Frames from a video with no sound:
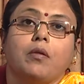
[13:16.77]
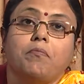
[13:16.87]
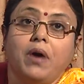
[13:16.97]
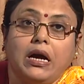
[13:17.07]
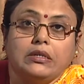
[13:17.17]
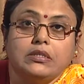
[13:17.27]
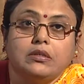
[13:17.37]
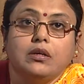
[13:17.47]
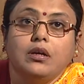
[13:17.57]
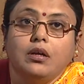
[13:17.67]
but
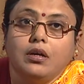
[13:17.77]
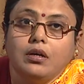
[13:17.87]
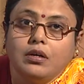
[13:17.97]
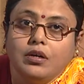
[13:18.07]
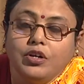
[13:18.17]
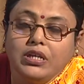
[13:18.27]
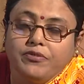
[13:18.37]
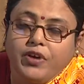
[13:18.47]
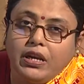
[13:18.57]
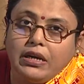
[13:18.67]

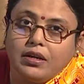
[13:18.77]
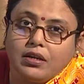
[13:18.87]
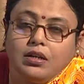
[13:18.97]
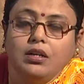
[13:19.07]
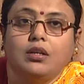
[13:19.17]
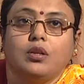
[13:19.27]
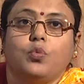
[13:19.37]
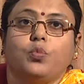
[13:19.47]
very little